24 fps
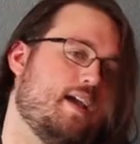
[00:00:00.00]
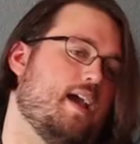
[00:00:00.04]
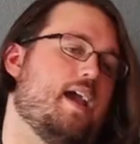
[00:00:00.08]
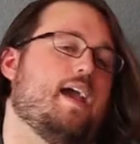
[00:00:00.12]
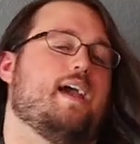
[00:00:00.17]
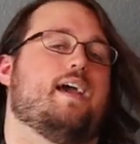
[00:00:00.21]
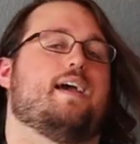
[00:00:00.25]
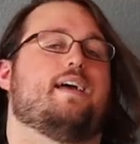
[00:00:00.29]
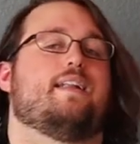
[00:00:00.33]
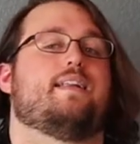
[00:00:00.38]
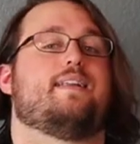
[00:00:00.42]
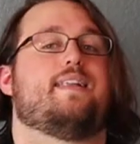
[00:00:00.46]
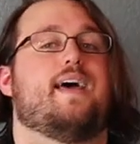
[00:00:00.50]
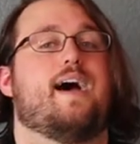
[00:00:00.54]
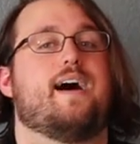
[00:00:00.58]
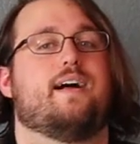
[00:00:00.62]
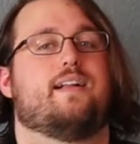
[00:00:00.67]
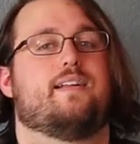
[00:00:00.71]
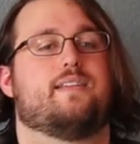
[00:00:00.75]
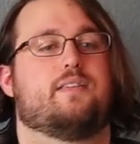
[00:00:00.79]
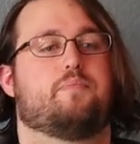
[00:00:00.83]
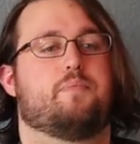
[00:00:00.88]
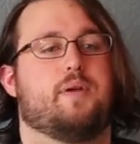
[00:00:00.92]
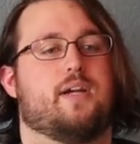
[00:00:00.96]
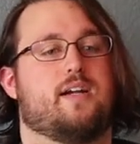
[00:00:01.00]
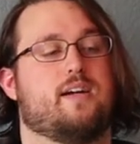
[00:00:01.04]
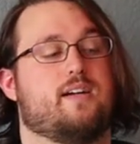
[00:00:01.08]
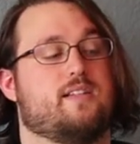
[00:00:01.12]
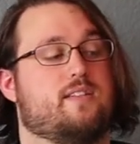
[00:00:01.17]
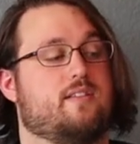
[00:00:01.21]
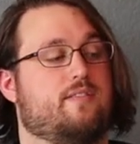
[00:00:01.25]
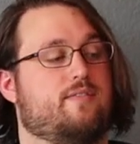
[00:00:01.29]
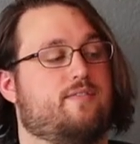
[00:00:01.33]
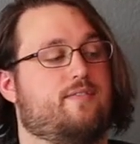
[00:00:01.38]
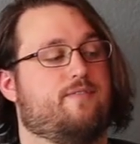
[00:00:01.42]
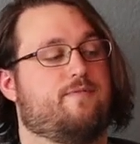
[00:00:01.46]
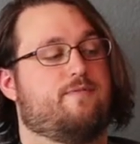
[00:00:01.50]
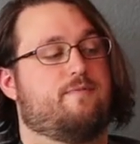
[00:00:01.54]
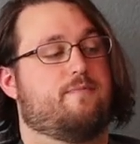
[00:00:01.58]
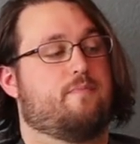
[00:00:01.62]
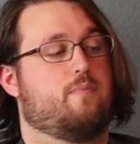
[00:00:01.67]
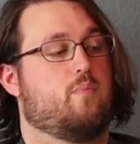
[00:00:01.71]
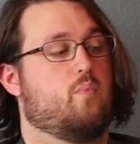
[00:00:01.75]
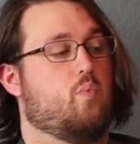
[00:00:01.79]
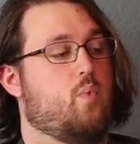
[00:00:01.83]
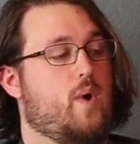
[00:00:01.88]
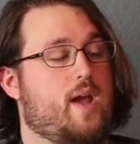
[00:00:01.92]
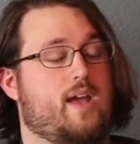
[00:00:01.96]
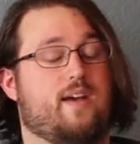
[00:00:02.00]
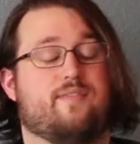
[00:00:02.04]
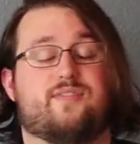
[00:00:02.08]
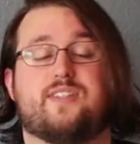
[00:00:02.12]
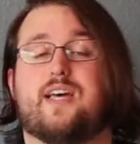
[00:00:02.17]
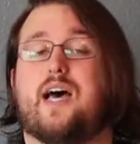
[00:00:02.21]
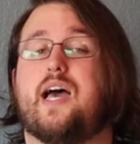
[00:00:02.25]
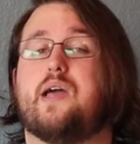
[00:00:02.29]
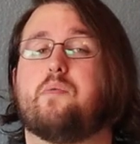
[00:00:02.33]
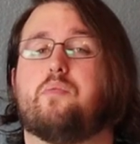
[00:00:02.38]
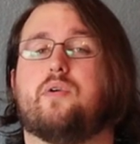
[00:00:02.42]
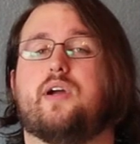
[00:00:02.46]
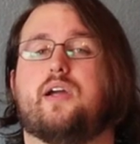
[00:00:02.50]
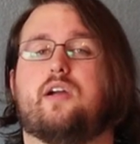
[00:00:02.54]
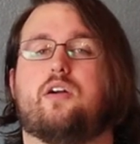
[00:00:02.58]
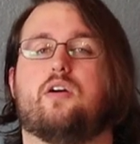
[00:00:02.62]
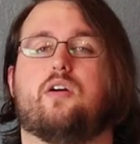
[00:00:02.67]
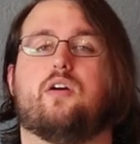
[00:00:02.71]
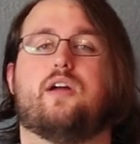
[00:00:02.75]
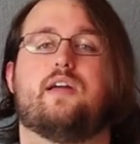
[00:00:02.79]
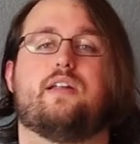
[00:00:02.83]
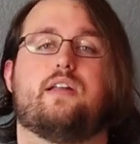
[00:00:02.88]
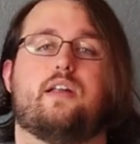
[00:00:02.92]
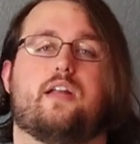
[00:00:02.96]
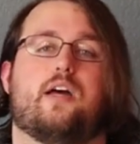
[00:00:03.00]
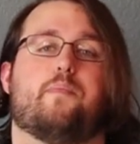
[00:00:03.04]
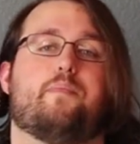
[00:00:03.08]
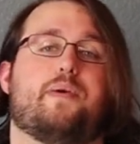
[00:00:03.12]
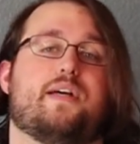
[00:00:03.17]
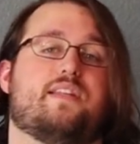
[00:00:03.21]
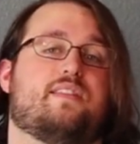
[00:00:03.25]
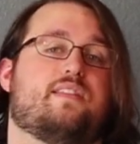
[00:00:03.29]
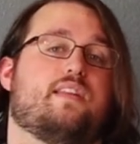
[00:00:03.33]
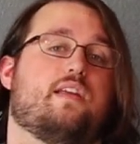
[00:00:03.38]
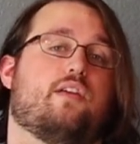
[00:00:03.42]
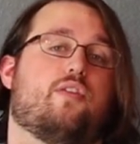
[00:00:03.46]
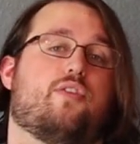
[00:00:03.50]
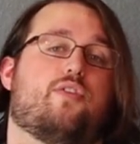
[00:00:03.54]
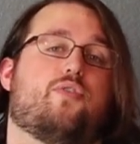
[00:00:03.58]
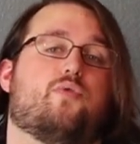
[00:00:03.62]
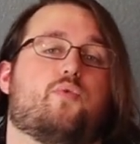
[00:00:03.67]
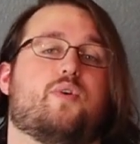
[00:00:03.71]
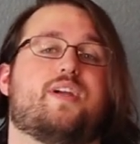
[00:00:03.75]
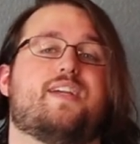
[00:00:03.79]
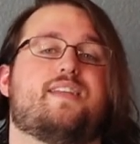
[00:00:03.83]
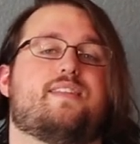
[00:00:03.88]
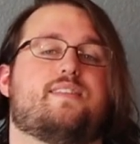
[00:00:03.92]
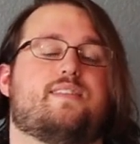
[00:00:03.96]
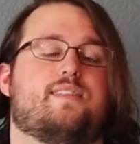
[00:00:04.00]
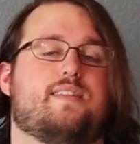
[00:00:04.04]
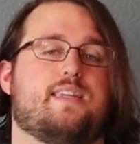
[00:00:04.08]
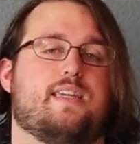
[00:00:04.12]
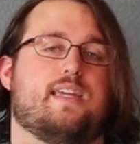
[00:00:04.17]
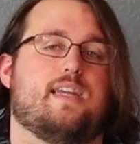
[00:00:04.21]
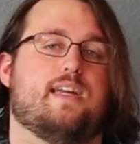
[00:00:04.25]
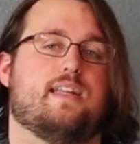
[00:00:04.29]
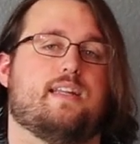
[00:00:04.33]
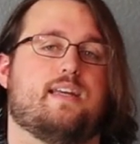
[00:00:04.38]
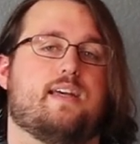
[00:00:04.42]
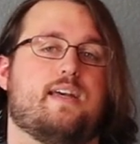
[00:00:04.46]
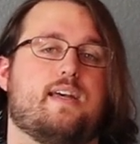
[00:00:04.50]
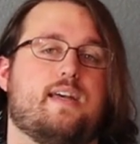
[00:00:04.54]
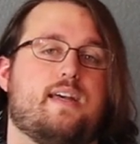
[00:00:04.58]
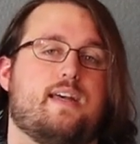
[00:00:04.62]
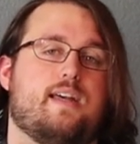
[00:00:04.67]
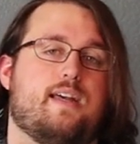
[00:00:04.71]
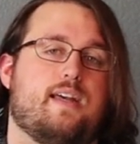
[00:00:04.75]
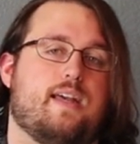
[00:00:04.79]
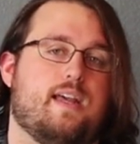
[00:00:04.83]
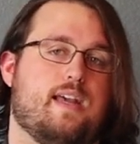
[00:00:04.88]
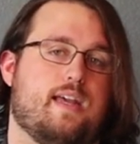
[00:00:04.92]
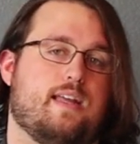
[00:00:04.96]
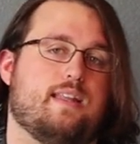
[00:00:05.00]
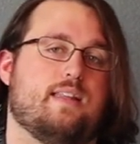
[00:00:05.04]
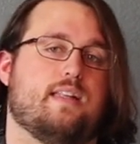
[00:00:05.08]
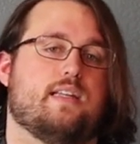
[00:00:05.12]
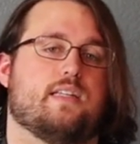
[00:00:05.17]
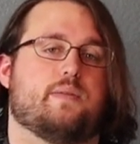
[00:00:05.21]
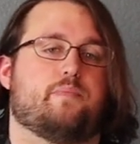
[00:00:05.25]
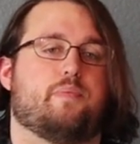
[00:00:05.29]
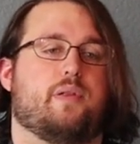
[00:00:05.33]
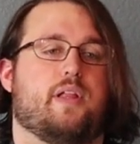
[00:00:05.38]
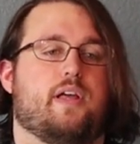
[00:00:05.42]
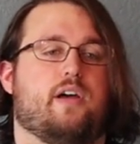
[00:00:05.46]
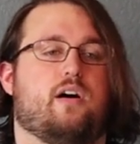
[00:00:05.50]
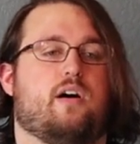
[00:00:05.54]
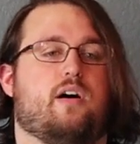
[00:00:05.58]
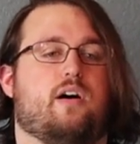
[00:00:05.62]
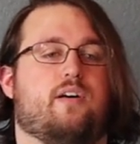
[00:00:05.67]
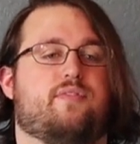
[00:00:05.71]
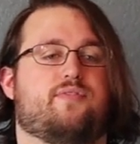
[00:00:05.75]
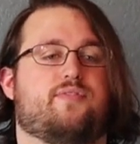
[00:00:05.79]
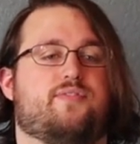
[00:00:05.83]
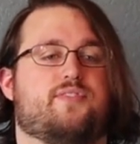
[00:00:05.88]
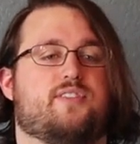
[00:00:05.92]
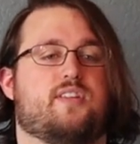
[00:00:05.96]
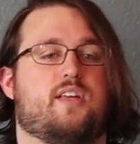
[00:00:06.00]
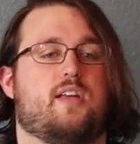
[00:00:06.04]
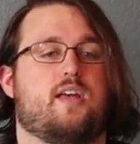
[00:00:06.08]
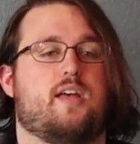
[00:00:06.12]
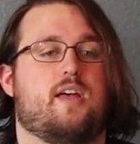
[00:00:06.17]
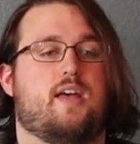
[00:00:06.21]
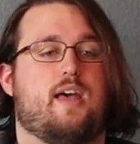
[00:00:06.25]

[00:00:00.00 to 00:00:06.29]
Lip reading: and Dallas, because of way of tiebreaker, ended up as the 3-seed in this playoffs.